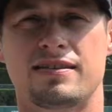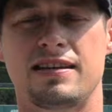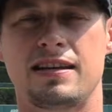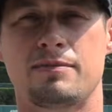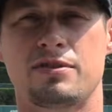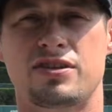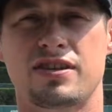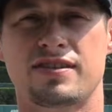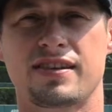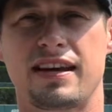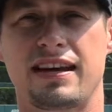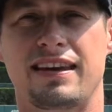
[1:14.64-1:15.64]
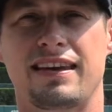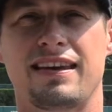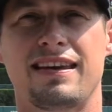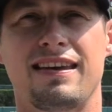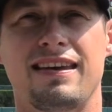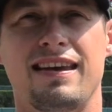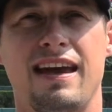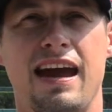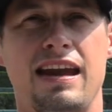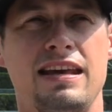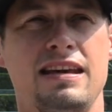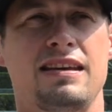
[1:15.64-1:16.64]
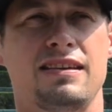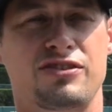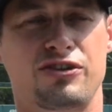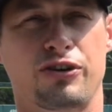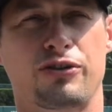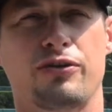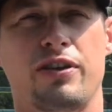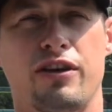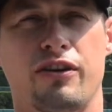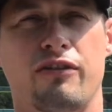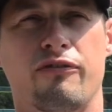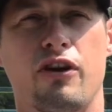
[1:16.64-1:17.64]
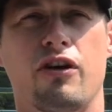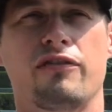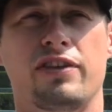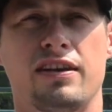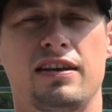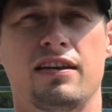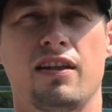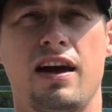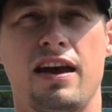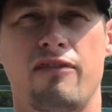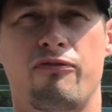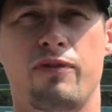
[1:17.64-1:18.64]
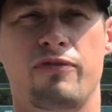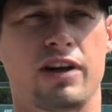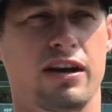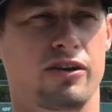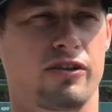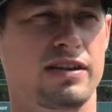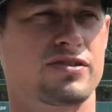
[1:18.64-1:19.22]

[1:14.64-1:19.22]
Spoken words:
team, it's just like any circle that you're involved in life. We've got a great